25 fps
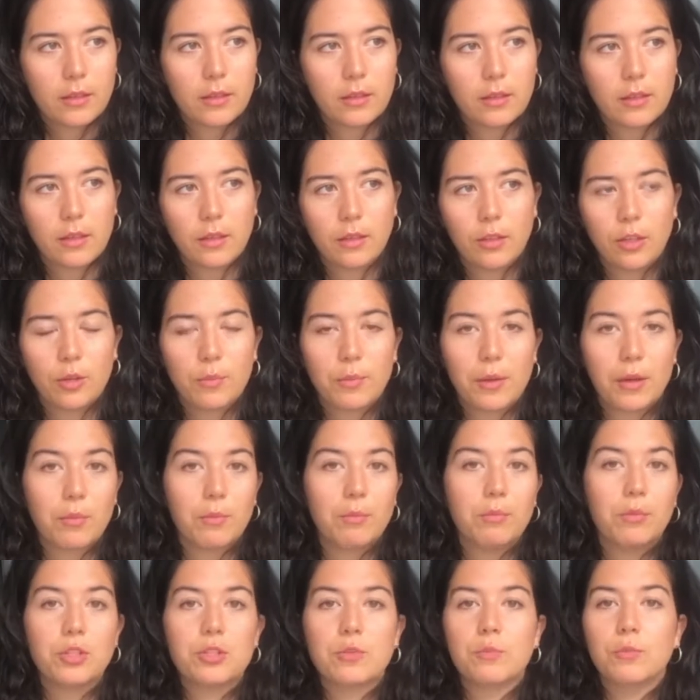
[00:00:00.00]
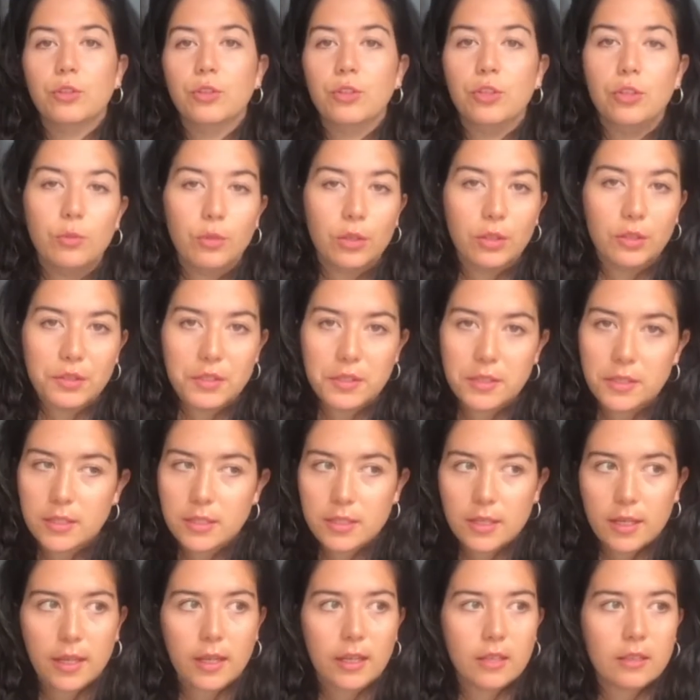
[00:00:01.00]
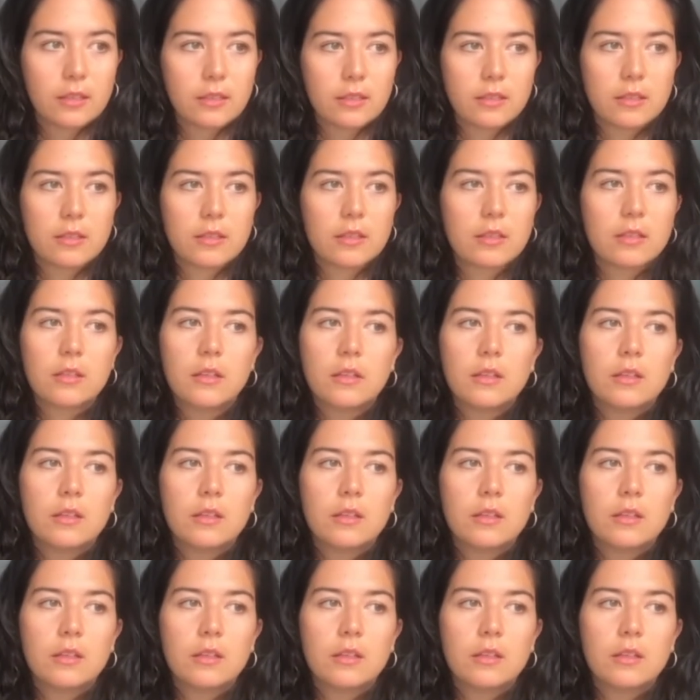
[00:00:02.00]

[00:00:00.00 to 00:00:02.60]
can come out much more nuanced and